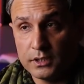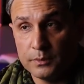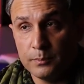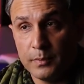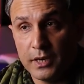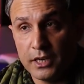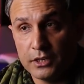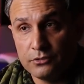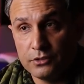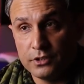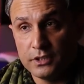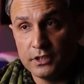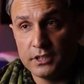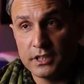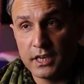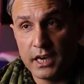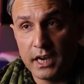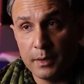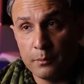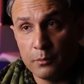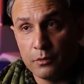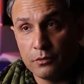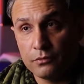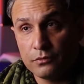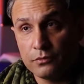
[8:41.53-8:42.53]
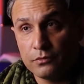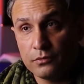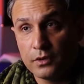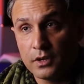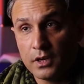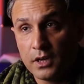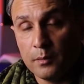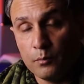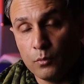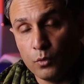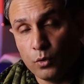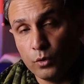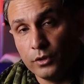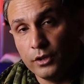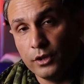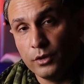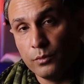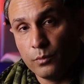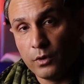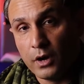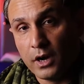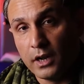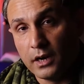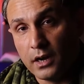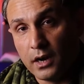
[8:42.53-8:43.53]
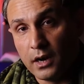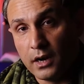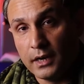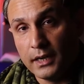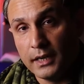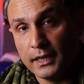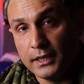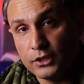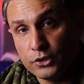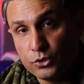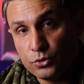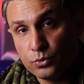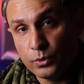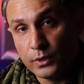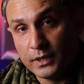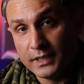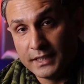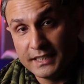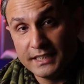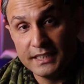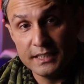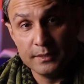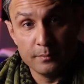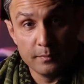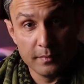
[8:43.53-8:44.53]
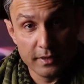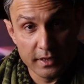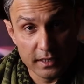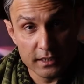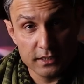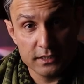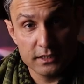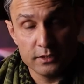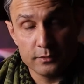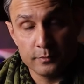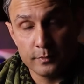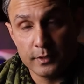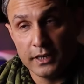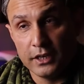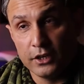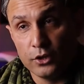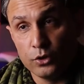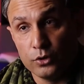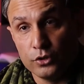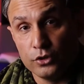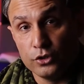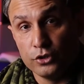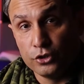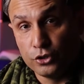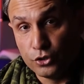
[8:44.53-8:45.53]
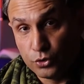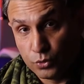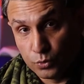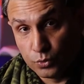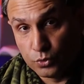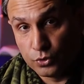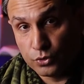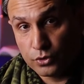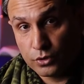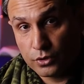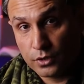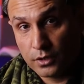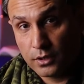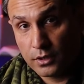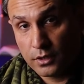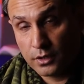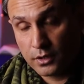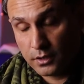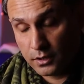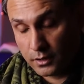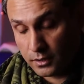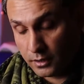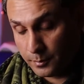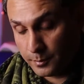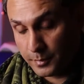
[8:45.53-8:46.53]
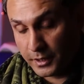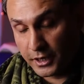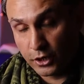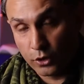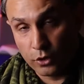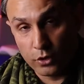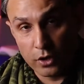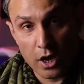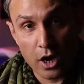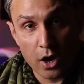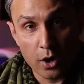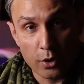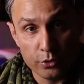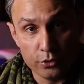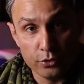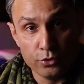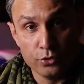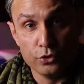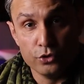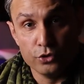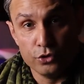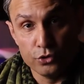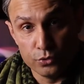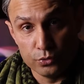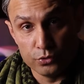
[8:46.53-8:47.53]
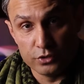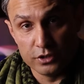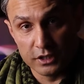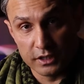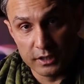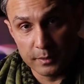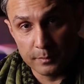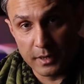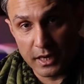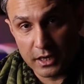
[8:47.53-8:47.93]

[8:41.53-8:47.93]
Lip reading: battery time of more than 1 hour and 20 minutes depending on how you're using the